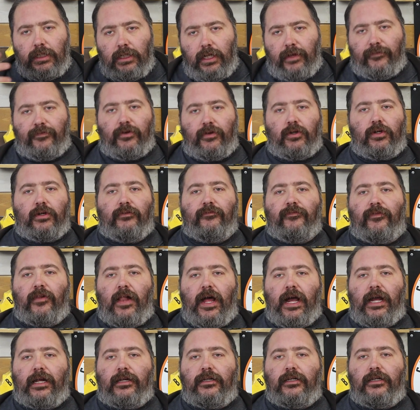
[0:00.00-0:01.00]
If you can
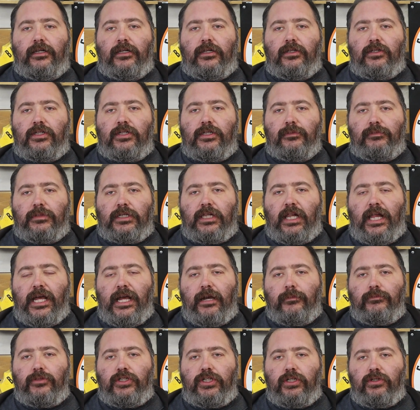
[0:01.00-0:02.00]
find some
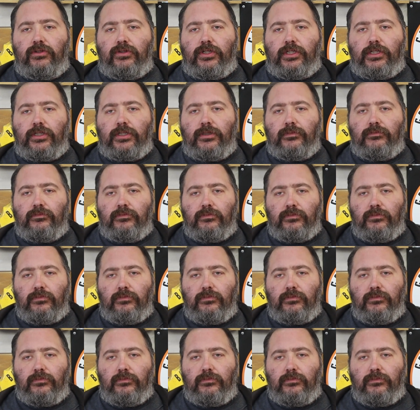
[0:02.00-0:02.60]
clam juice,